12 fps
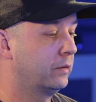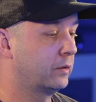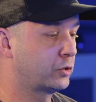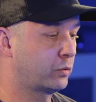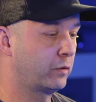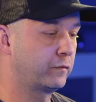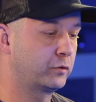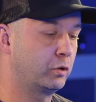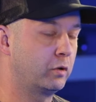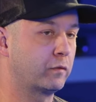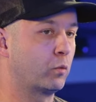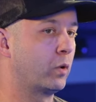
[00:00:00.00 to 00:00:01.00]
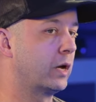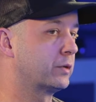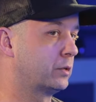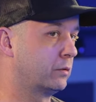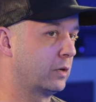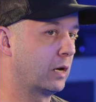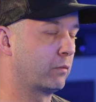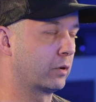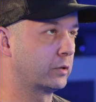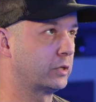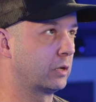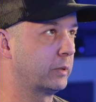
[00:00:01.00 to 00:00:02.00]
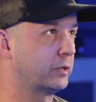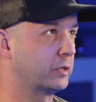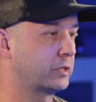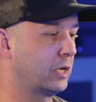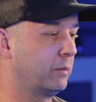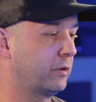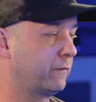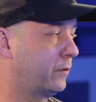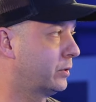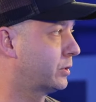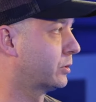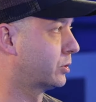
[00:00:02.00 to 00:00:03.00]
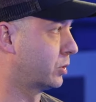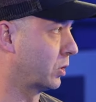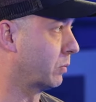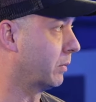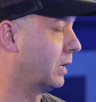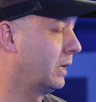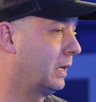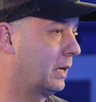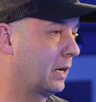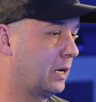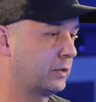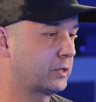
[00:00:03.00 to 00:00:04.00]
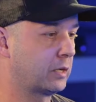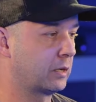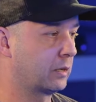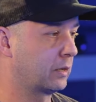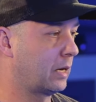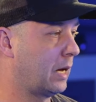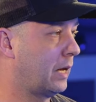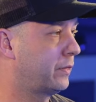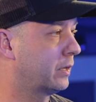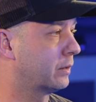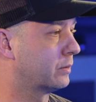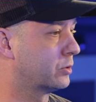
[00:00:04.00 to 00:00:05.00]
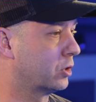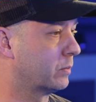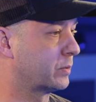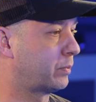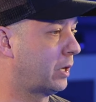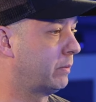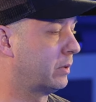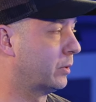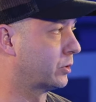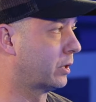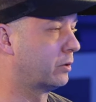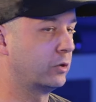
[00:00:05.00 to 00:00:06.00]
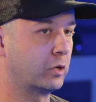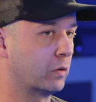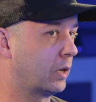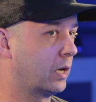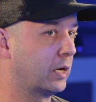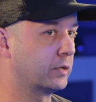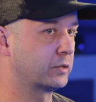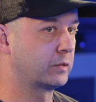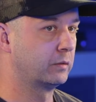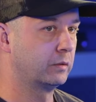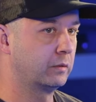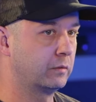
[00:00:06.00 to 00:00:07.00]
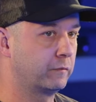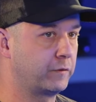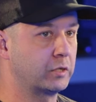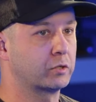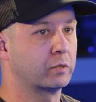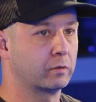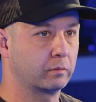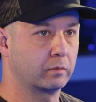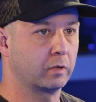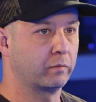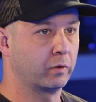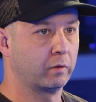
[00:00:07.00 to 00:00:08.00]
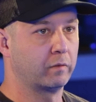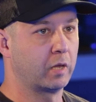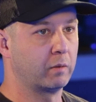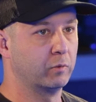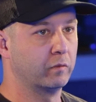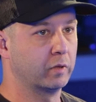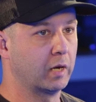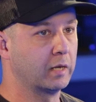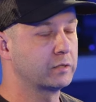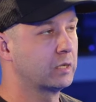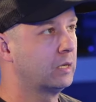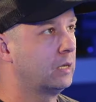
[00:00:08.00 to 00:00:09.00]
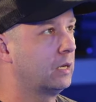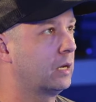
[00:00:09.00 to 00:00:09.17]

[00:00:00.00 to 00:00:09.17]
There's sort of two different ways to do that we're going to talk about this time. The first is zoom. And I'll say, I think zoom is probably the most underutilized feature of, of a lot of moving lights.